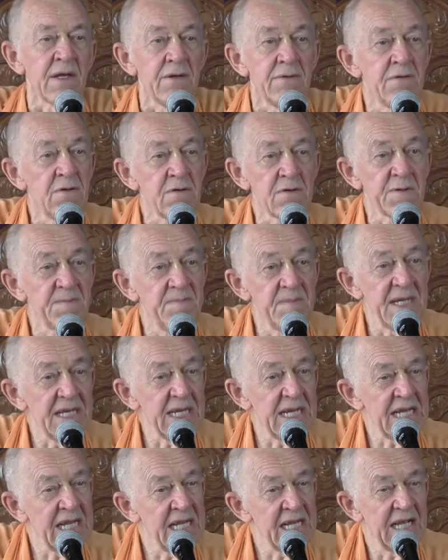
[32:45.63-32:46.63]

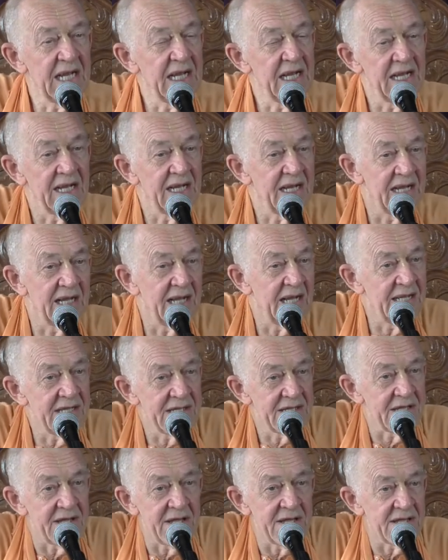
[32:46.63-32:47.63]
Rukmini
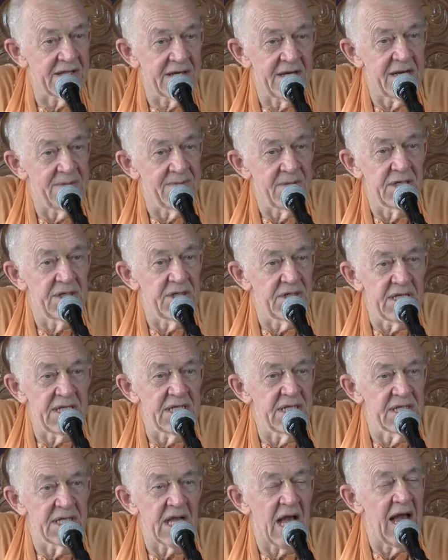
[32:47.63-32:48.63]
is described,
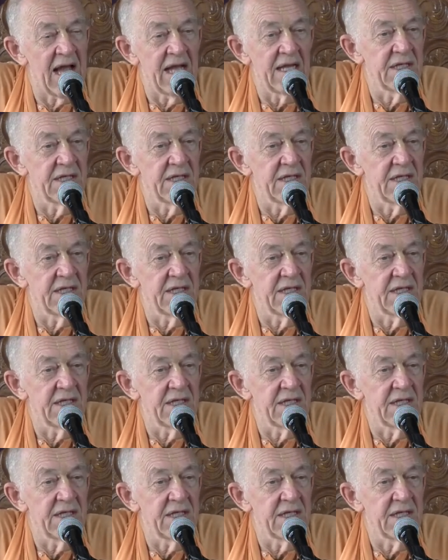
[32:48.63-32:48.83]
she's,